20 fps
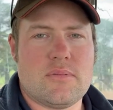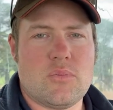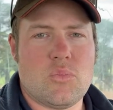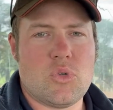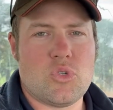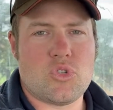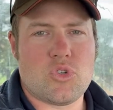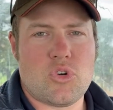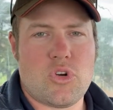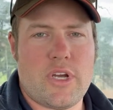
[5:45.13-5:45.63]

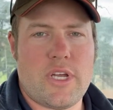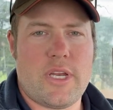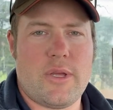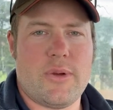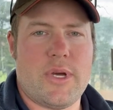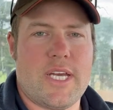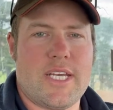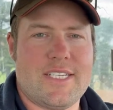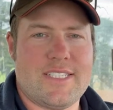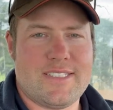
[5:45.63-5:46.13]
we'll try
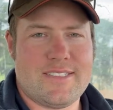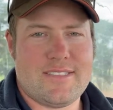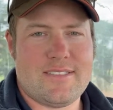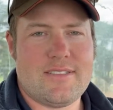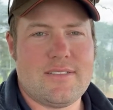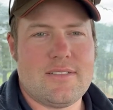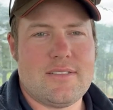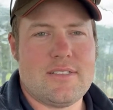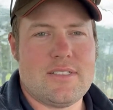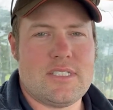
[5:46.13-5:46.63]
anyway.
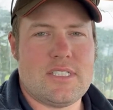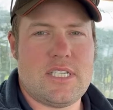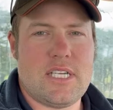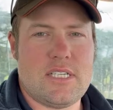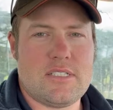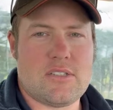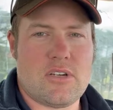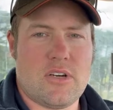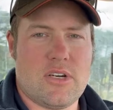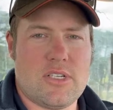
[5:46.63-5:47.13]

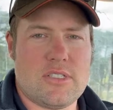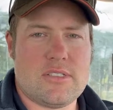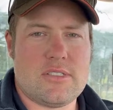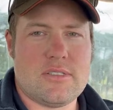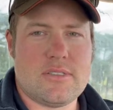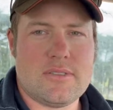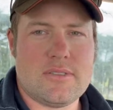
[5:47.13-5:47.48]
Cheers, guys.